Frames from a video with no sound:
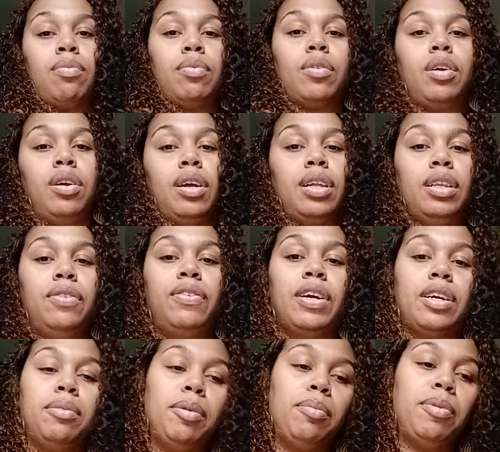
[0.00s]
right, clarify
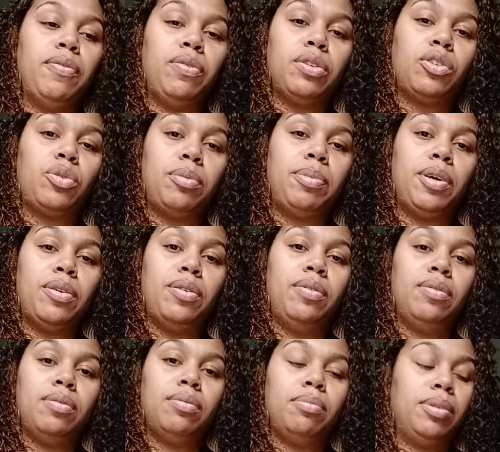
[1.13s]
commitment for Scorpio,
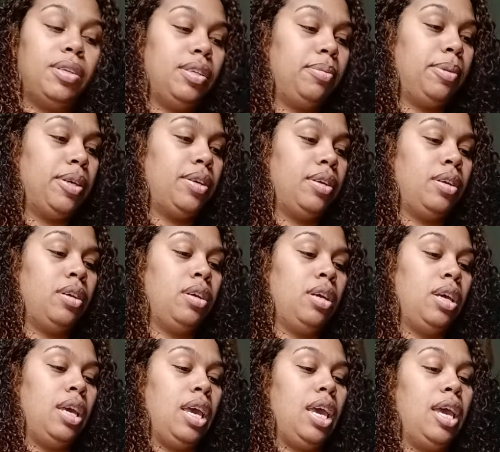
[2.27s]
please, Spirit.
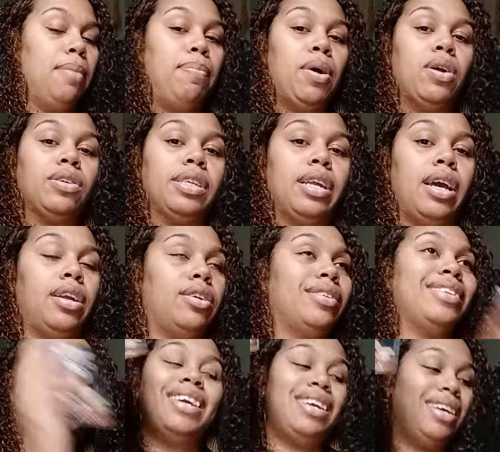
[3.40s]
Impersonator.
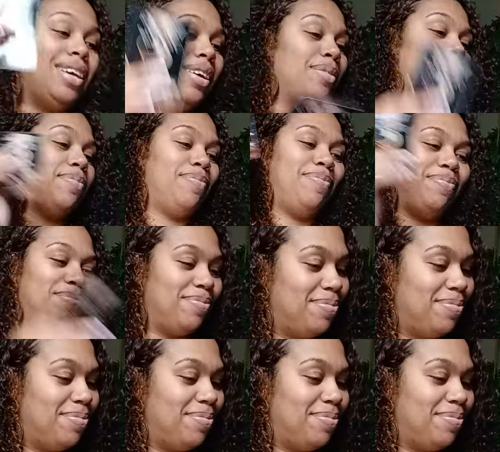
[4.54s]
See?